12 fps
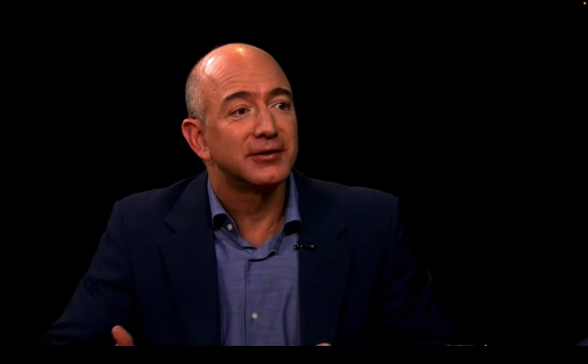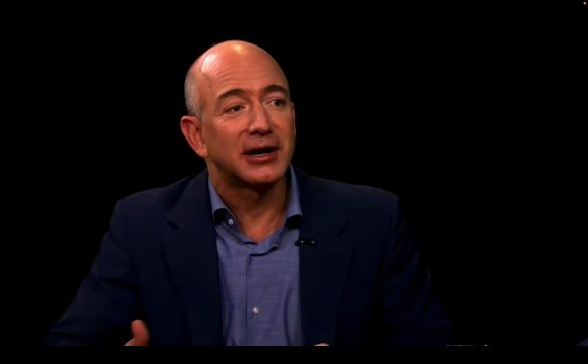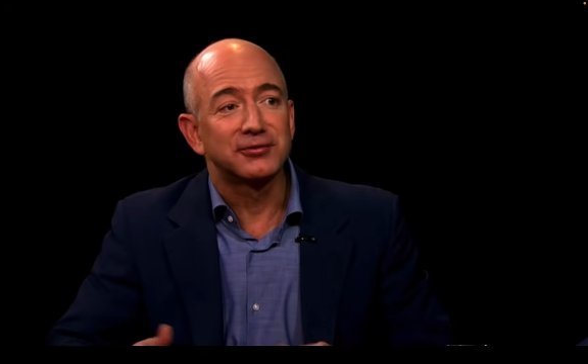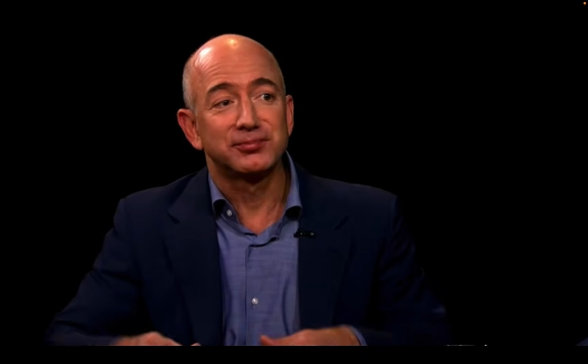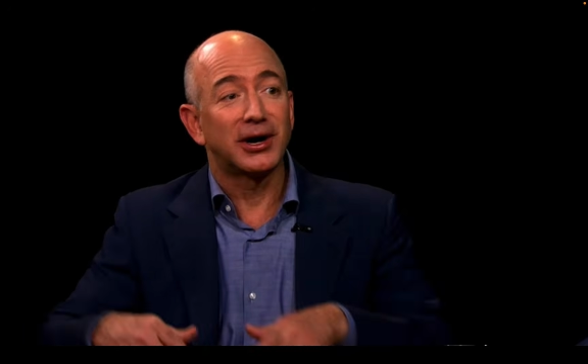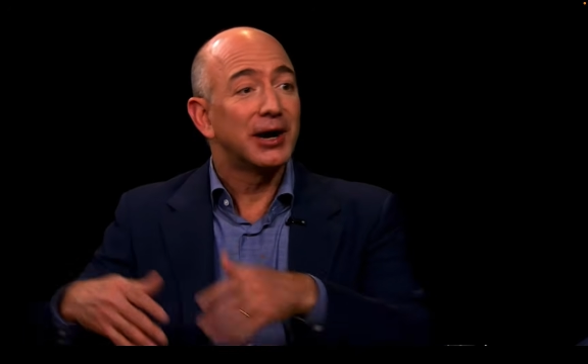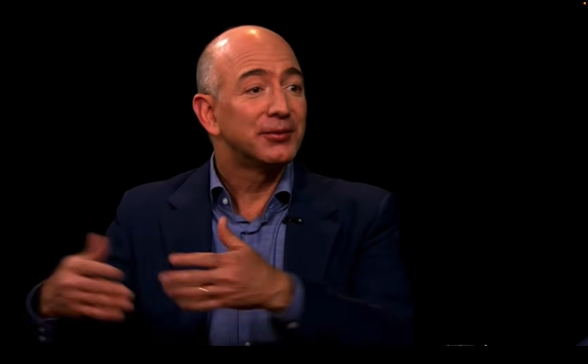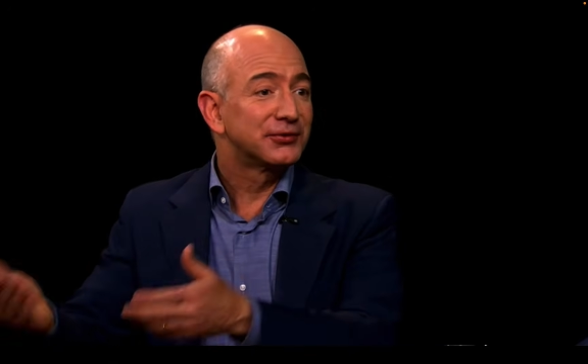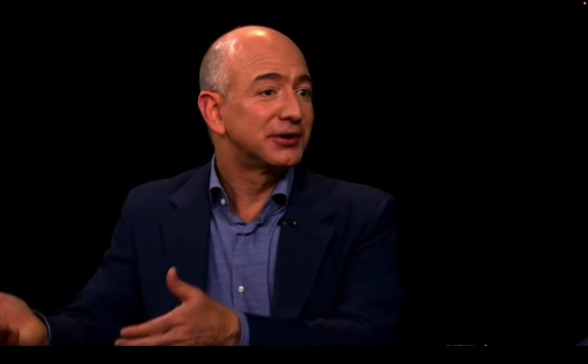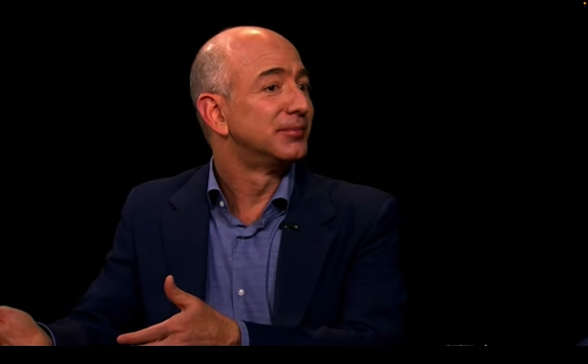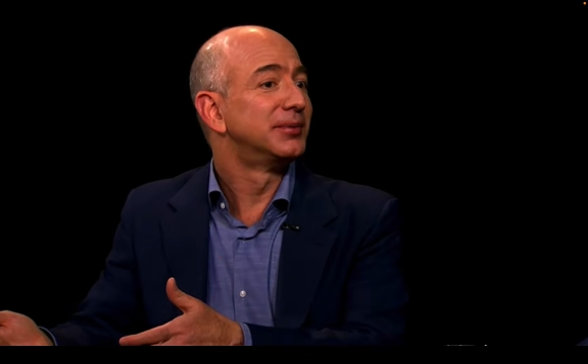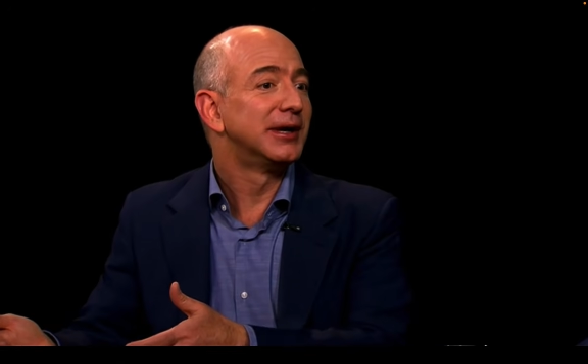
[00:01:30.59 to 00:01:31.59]
asked probably was
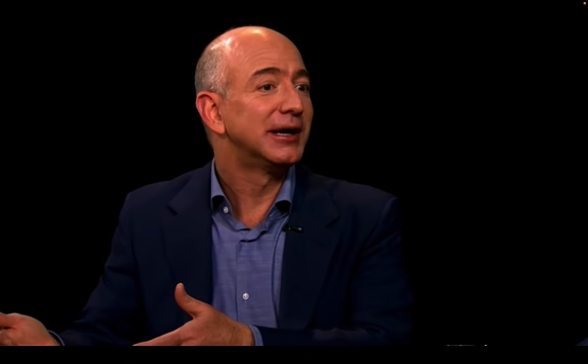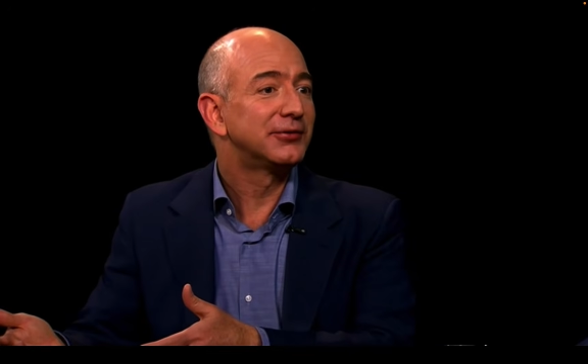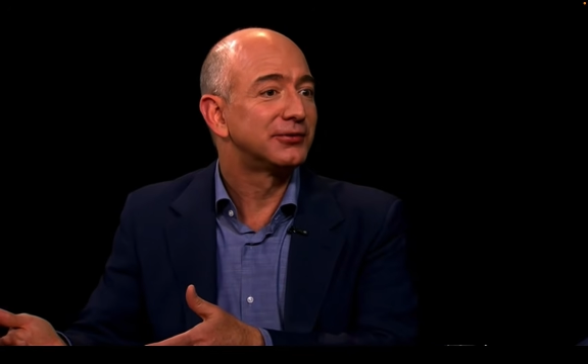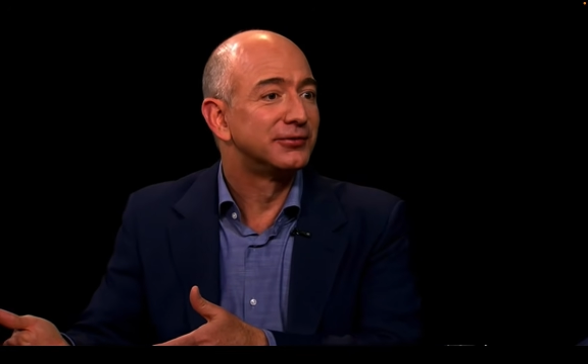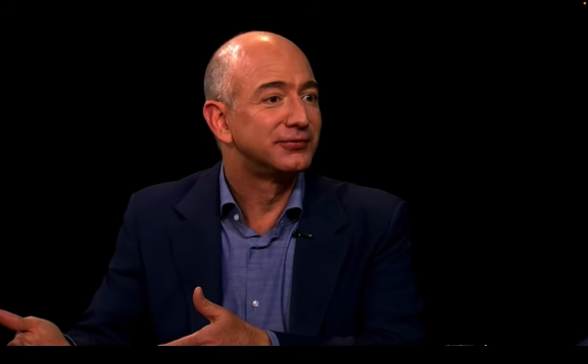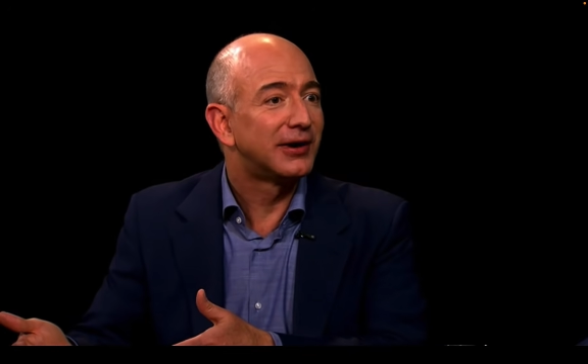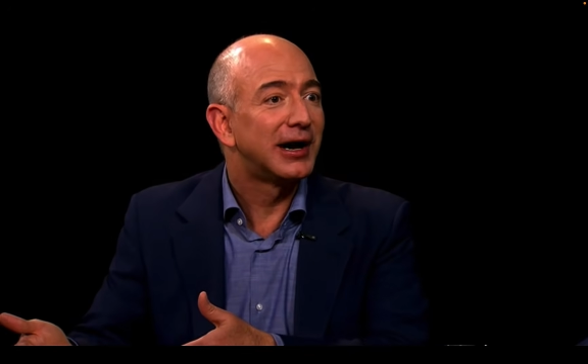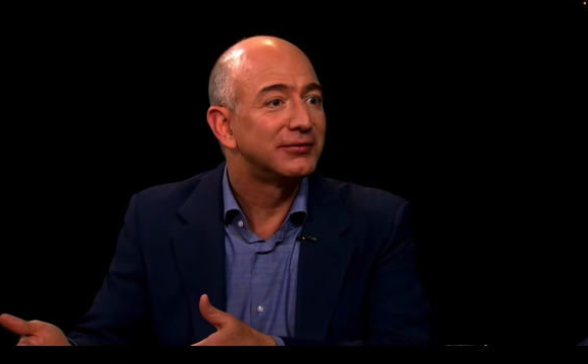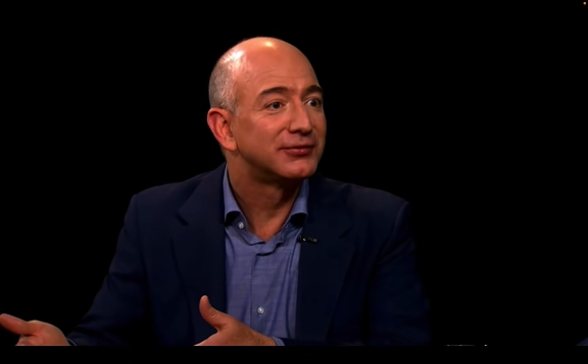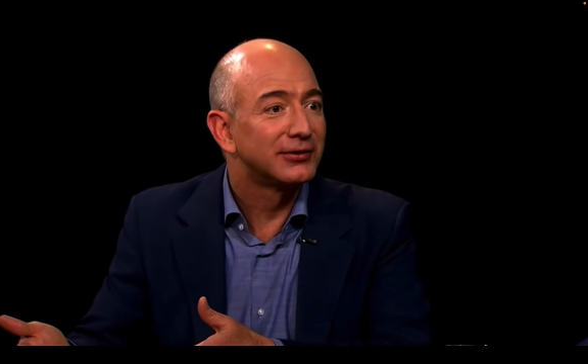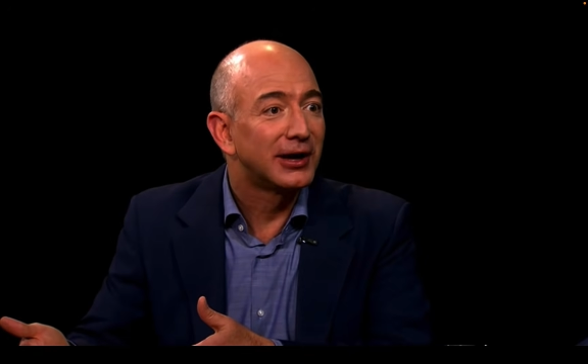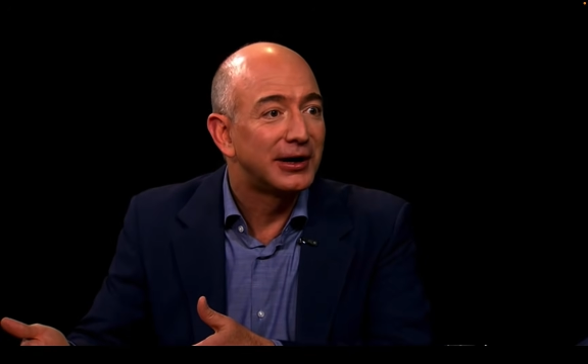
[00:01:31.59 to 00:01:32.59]
going to be answered 5
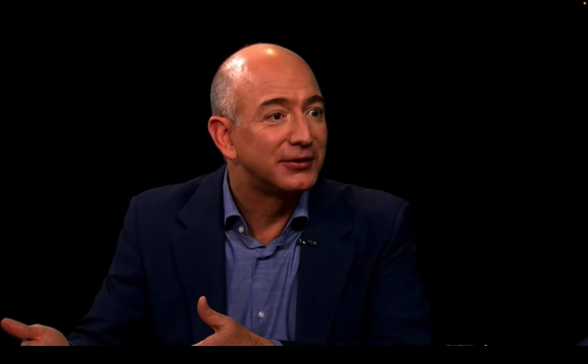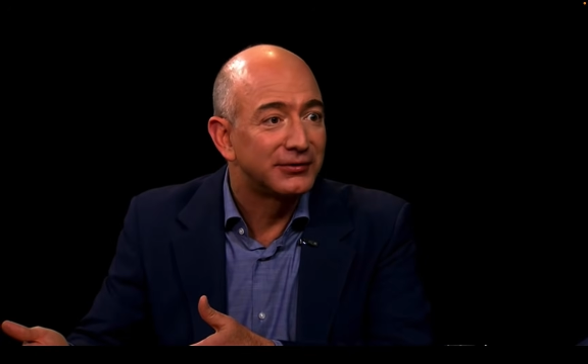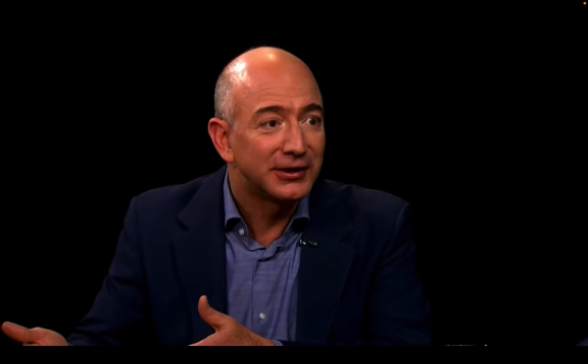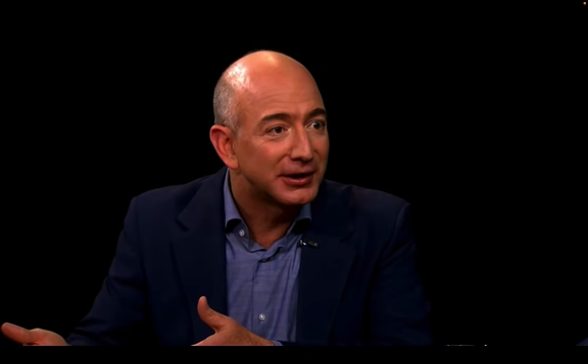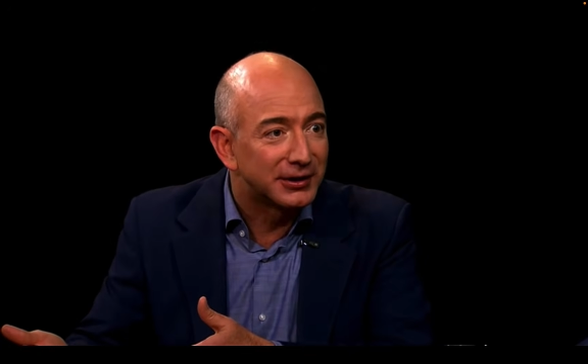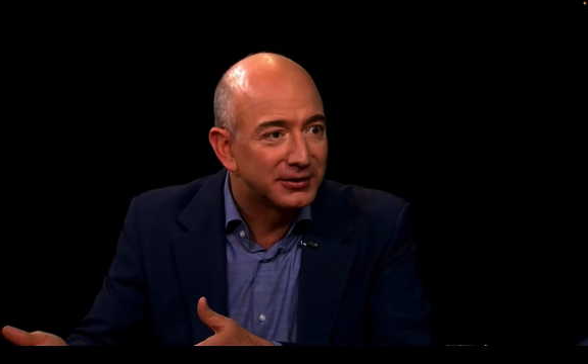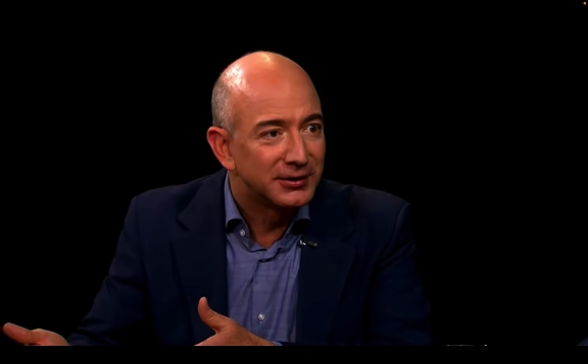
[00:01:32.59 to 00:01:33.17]
slides in.